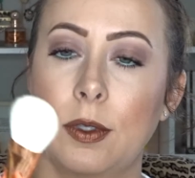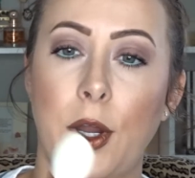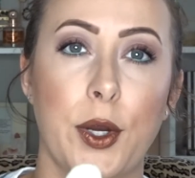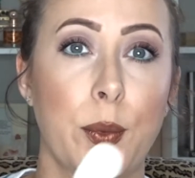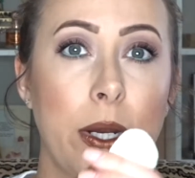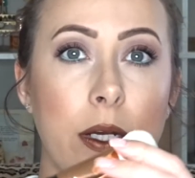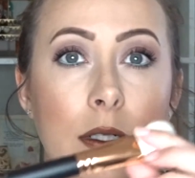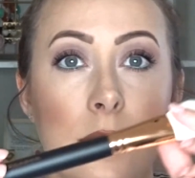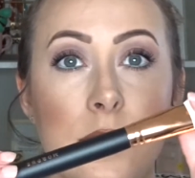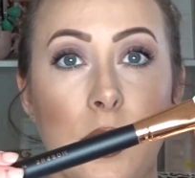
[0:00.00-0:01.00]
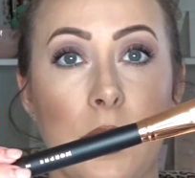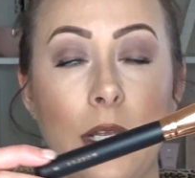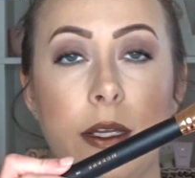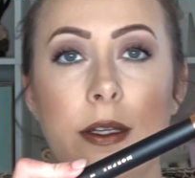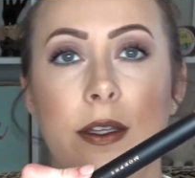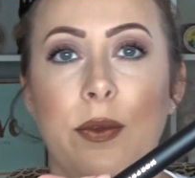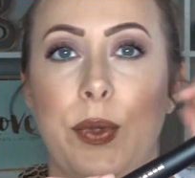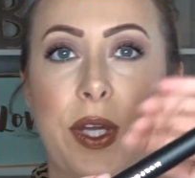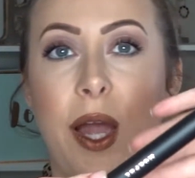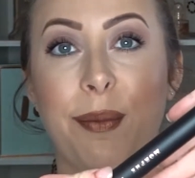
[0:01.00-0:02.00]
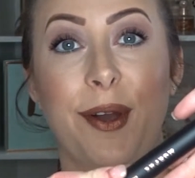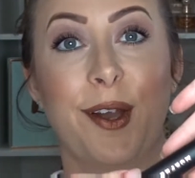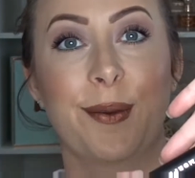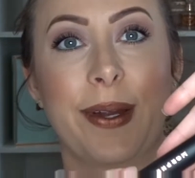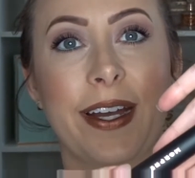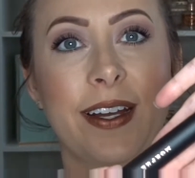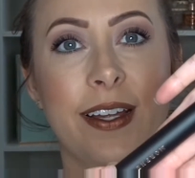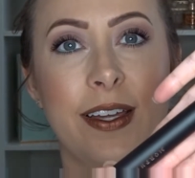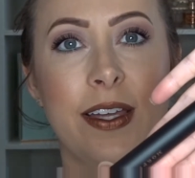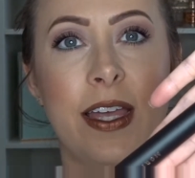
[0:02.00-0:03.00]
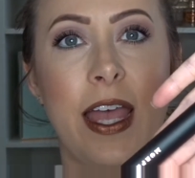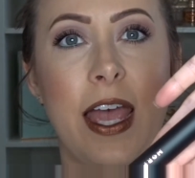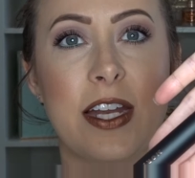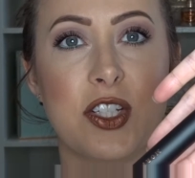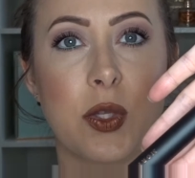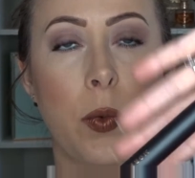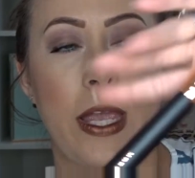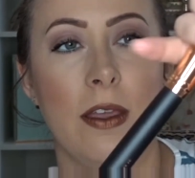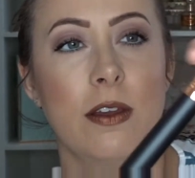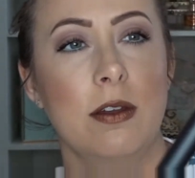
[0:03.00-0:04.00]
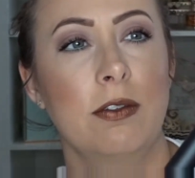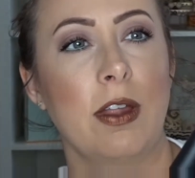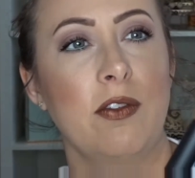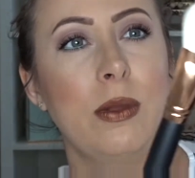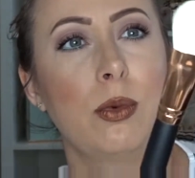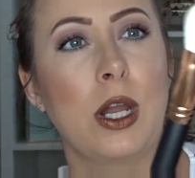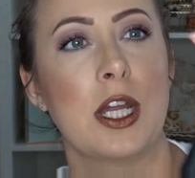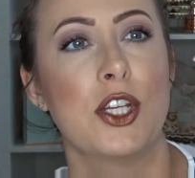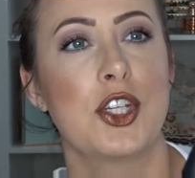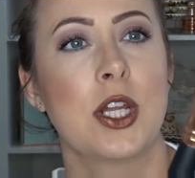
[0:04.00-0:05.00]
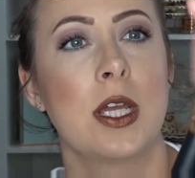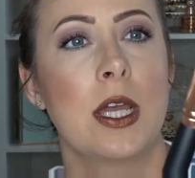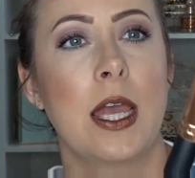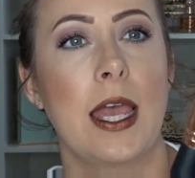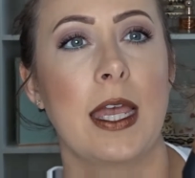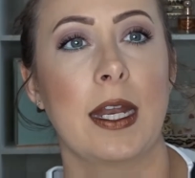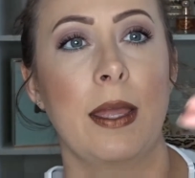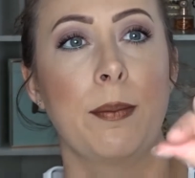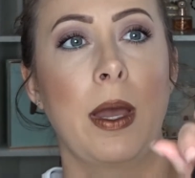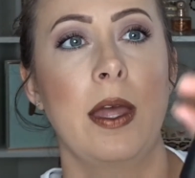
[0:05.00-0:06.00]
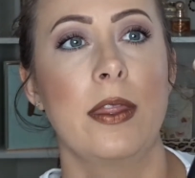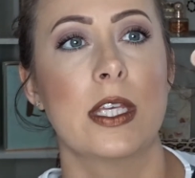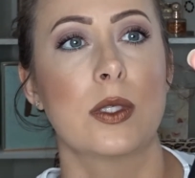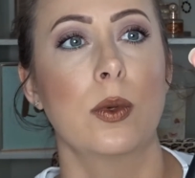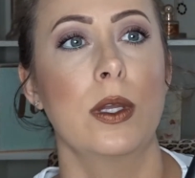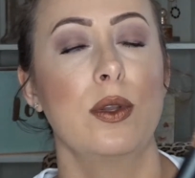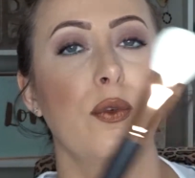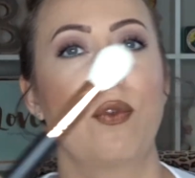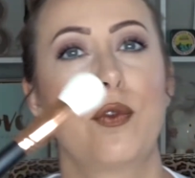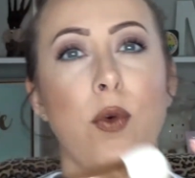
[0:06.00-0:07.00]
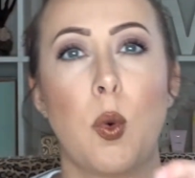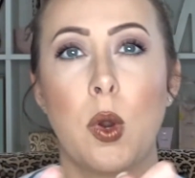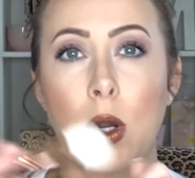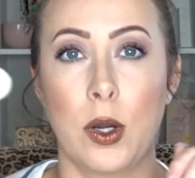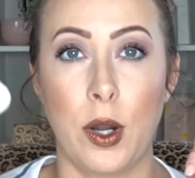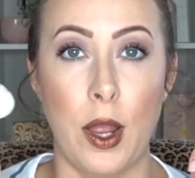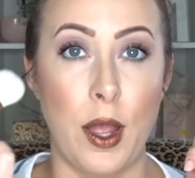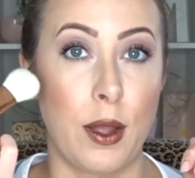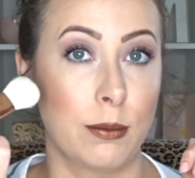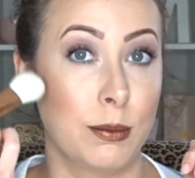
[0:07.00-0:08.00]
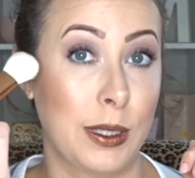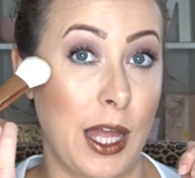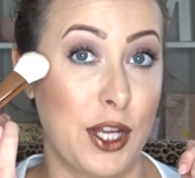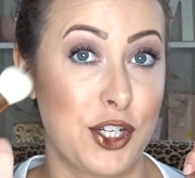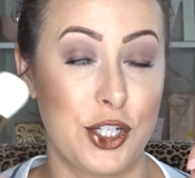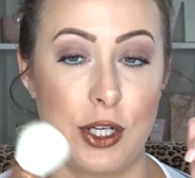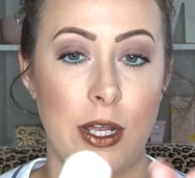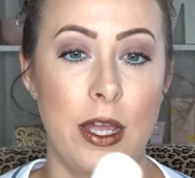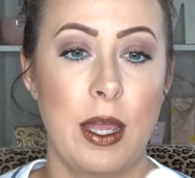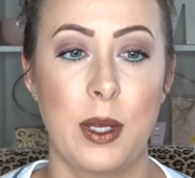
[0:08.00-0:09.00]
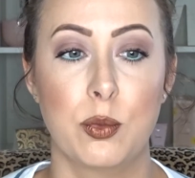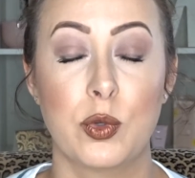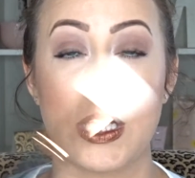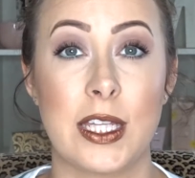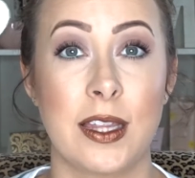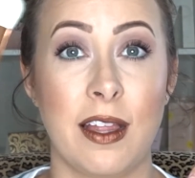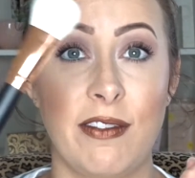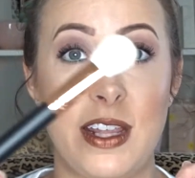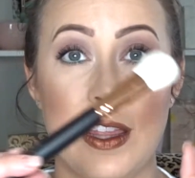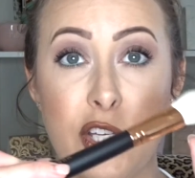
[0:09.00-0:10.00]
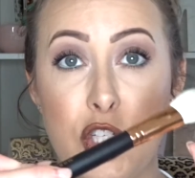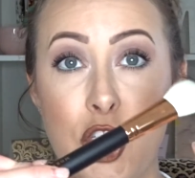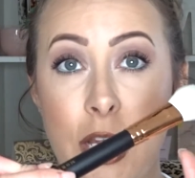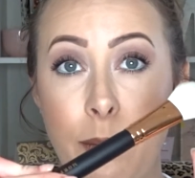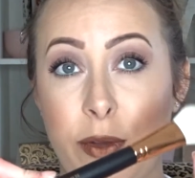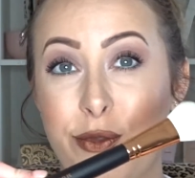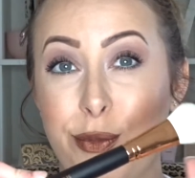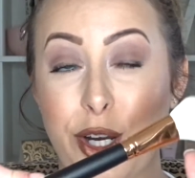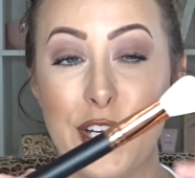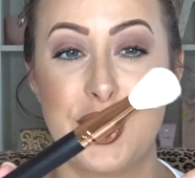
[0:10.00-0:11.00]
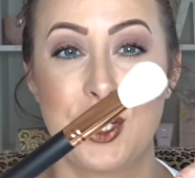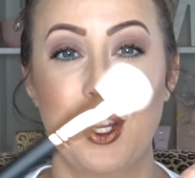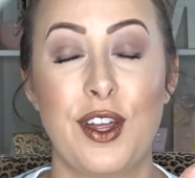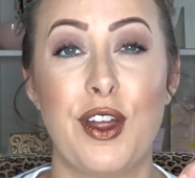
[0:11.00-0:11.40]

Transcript: hardware, sorry, the copper hardware. And it's just a white fluffy brush. And I bought this one for blush. I'm really loving the shape of brush